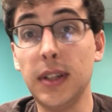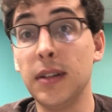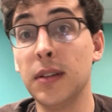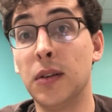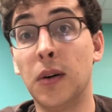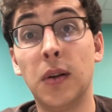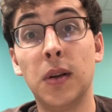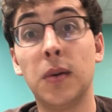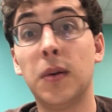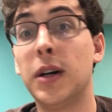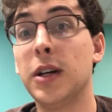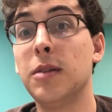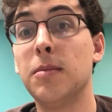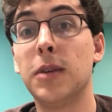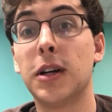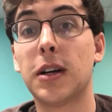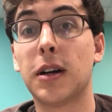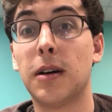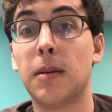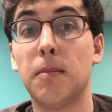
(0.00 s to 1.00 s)
The only way you
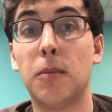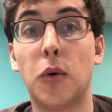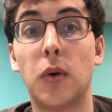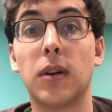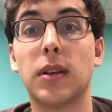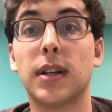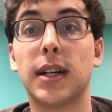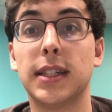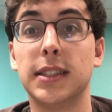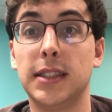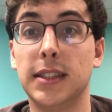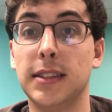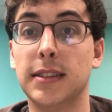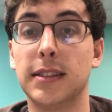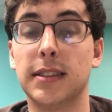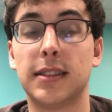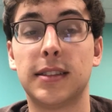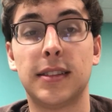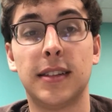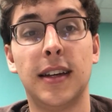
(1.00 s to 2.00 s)
become more like
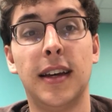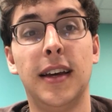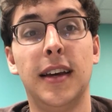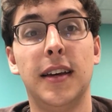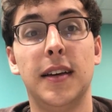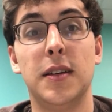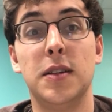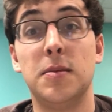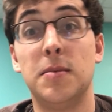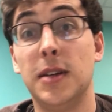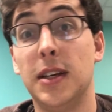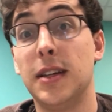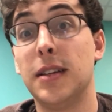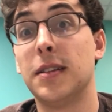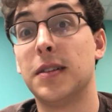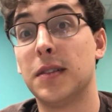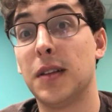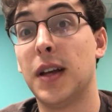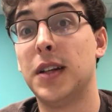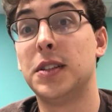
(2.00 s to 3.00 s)
Jesus is being
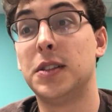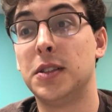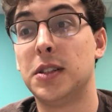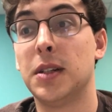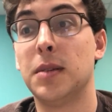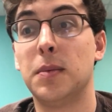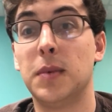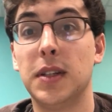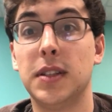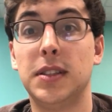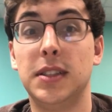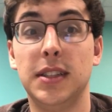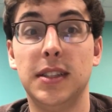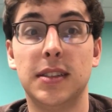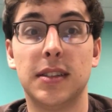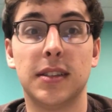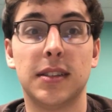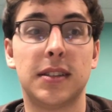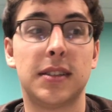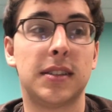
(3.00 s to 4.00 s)
in a relationship with
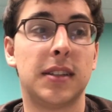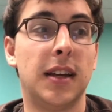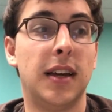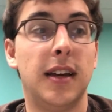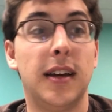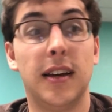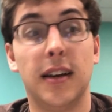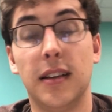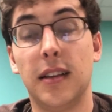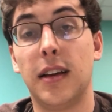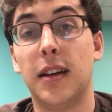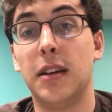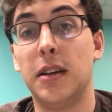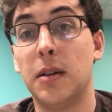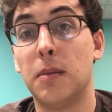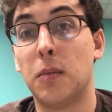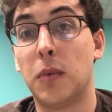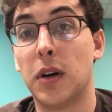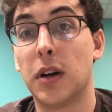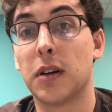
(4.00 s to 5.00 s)
Jesus and letting
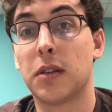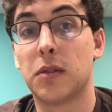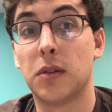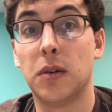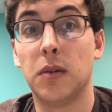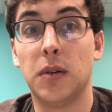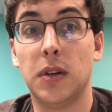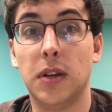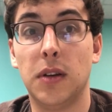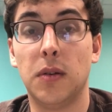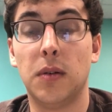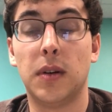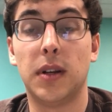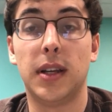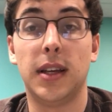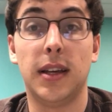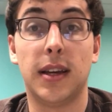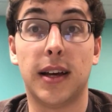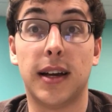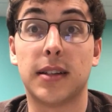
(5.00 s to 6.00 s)
him work through you,
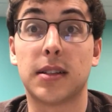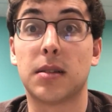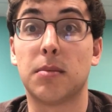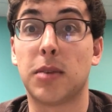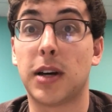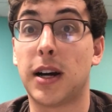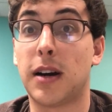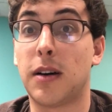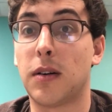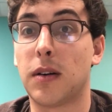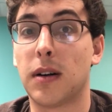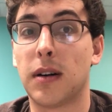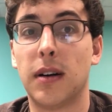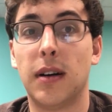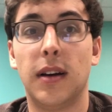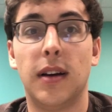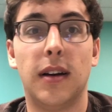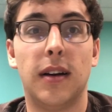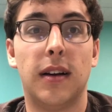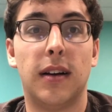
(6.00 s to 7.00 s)
and he has the power
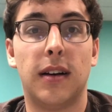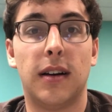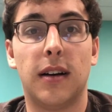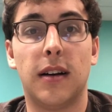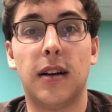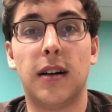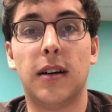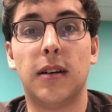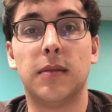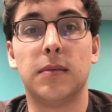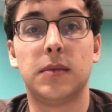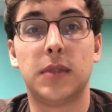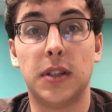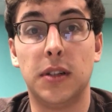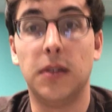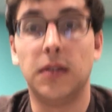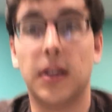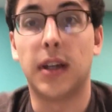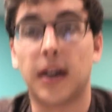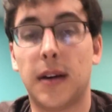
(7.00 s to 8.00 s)
to
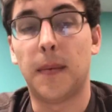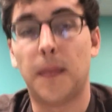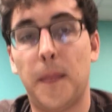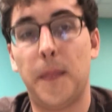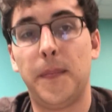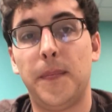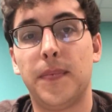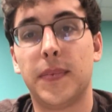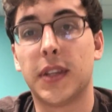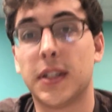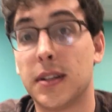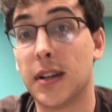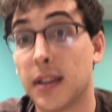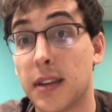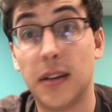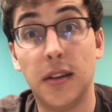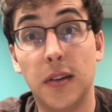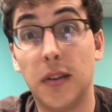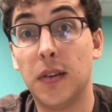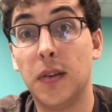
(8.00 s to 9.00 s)
do that. There's
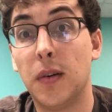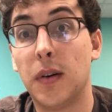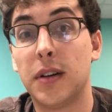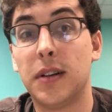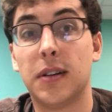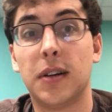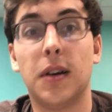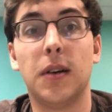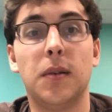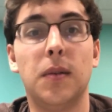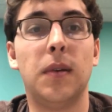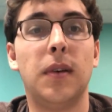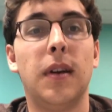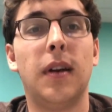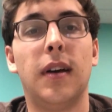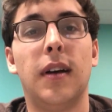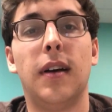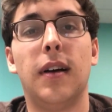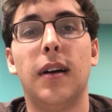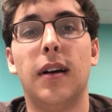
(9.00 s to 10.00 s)
nothing you can do on your own.
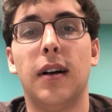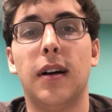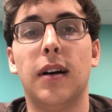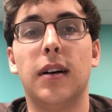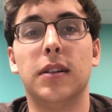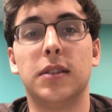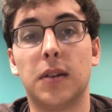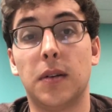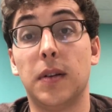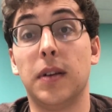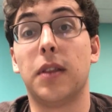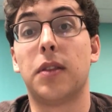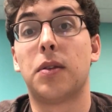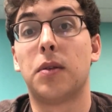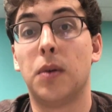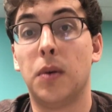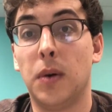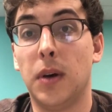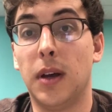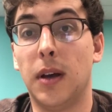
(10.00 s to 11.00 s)
It's only
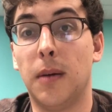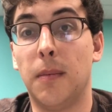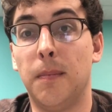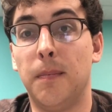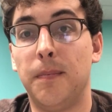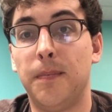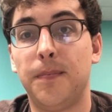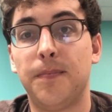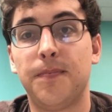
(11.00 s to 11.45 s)
through him